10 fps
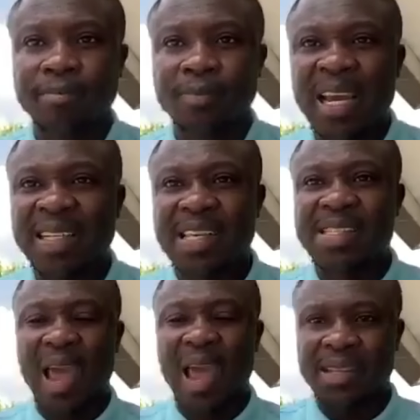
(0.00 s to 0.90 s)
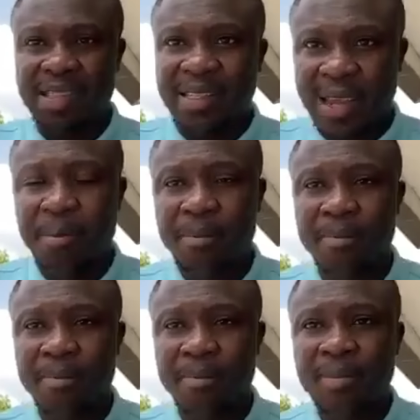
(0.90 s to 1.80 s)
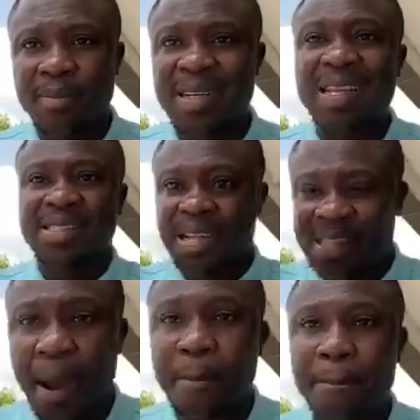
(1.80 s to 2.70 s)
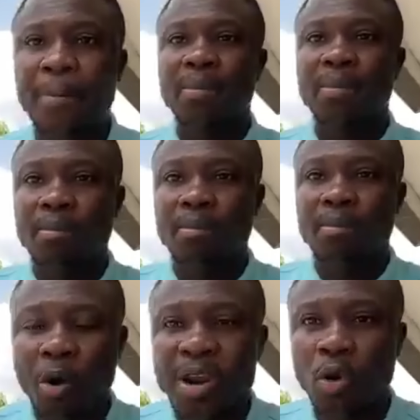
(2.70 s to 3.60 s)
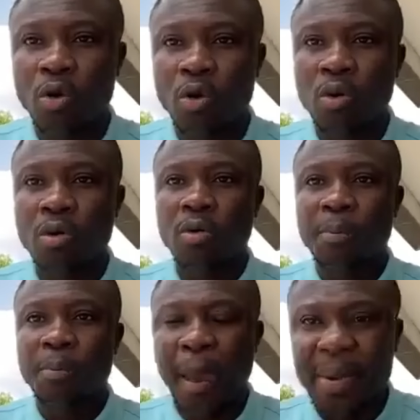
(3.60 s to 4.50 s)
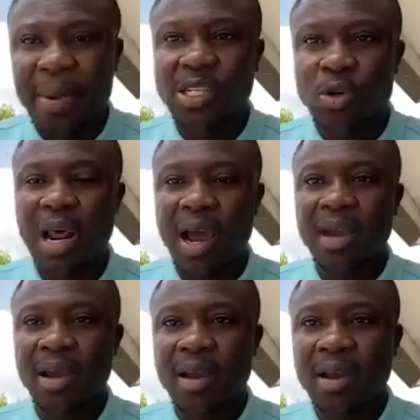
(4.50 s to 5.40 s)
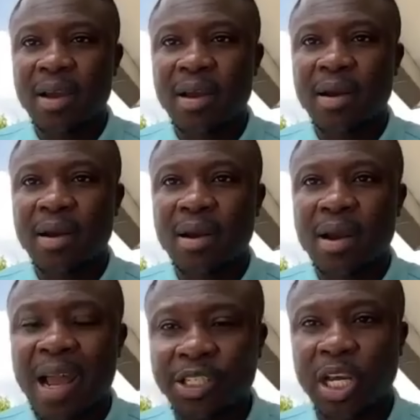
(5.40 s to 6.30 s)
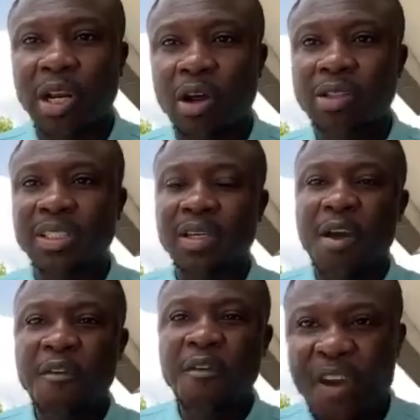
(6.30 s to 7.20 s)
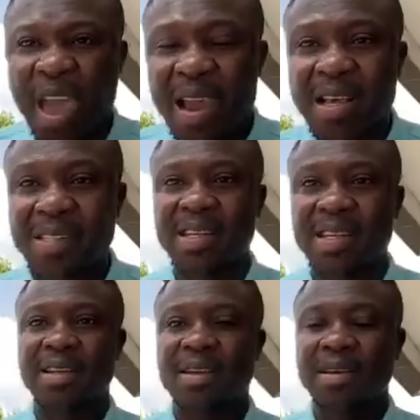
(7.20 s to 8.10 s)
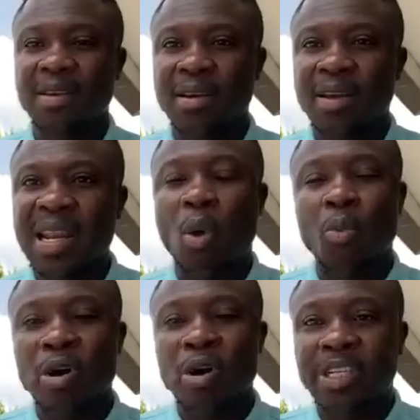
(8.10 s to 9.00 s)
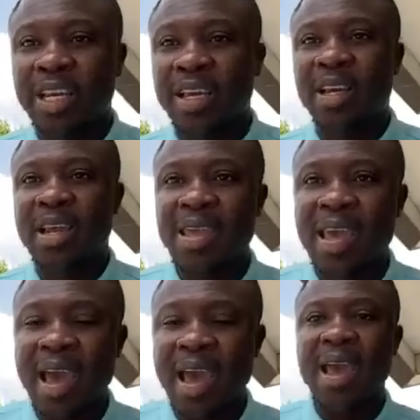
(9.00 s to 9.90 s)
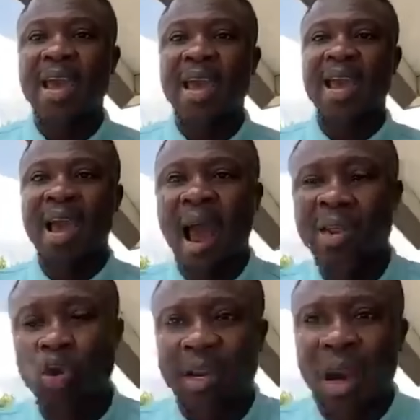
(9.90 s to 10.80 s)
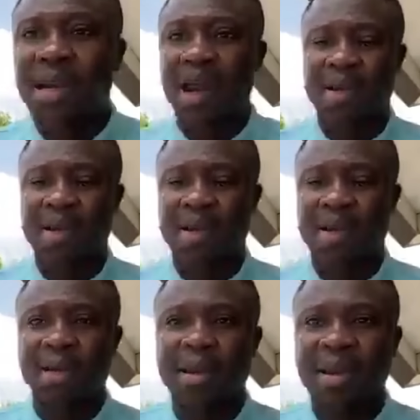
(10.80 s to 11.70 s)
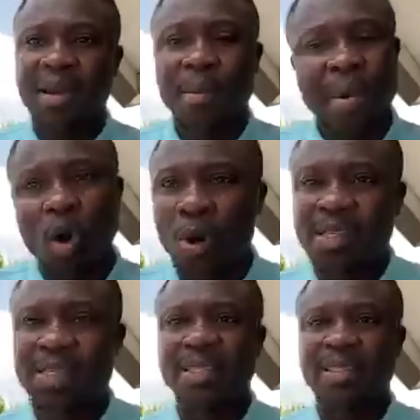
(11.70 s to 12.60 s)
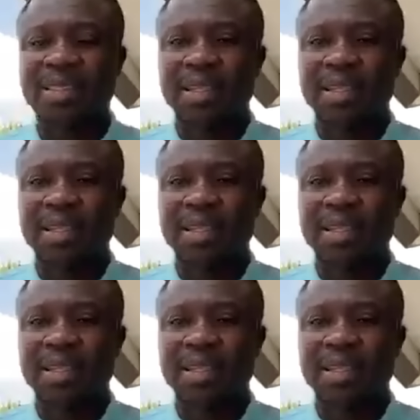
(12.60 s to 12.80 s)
It is a system that sets up Mourinho, Pep Guardiola, Ancelotti, Ferguson. Now, Moje, Aito Kranka, your assistant.